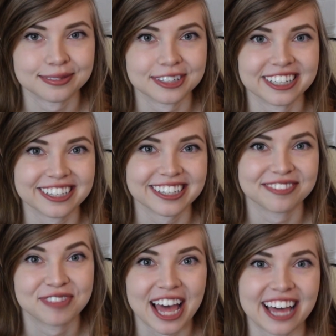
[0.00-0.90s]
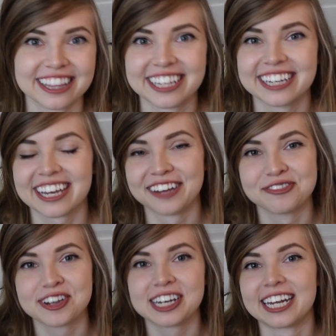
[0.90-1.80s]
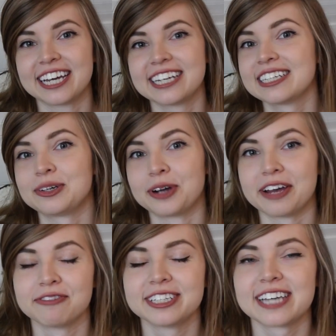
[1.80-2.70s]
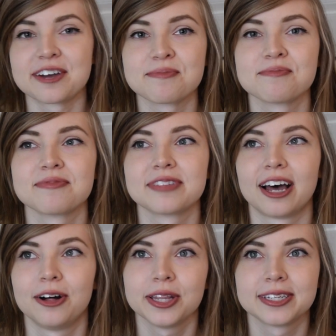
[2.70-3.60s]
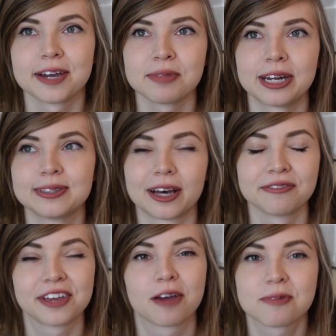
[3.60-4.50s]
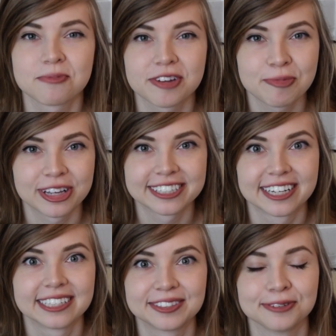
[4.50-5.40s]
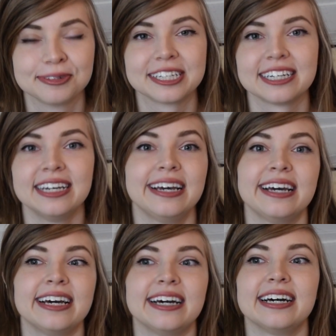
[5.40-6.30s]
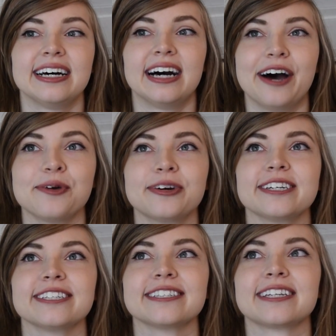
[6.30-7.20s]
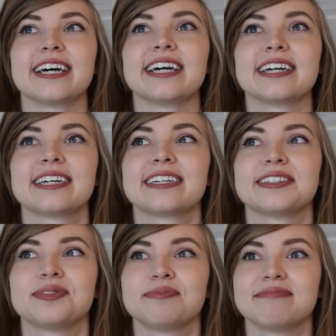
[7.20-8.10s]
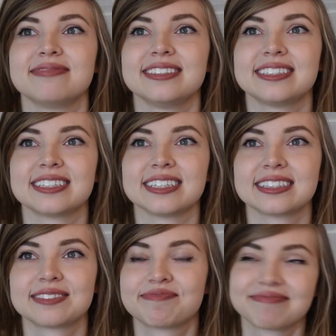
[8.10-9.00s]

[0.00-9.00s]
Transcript: Really bad. Like every night, or every time, all the time that I was off camera pretty much, not streaming, I was just